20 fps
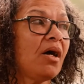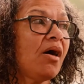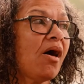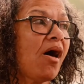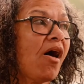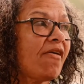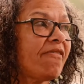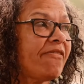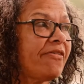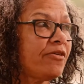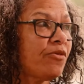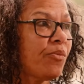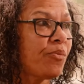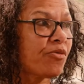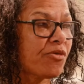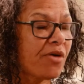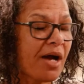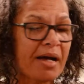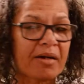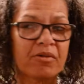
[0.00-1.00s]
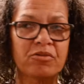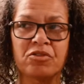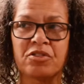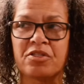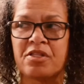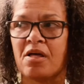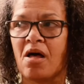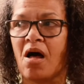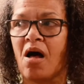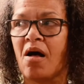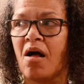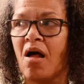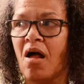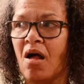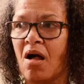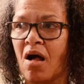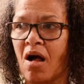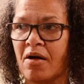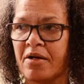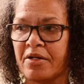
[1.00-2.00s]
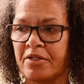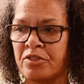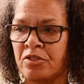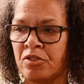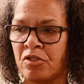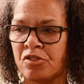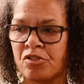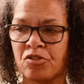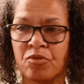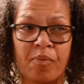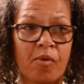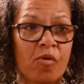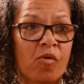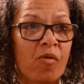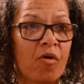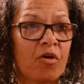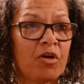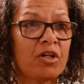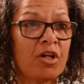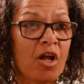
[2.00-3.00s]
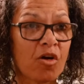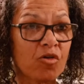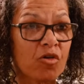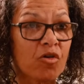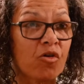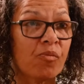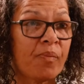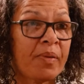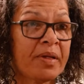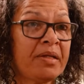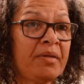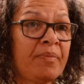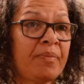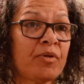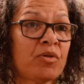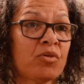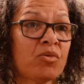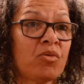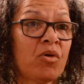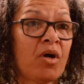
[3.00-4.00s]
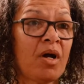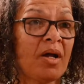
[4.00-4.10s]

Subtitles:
I feel proud that I can support local people.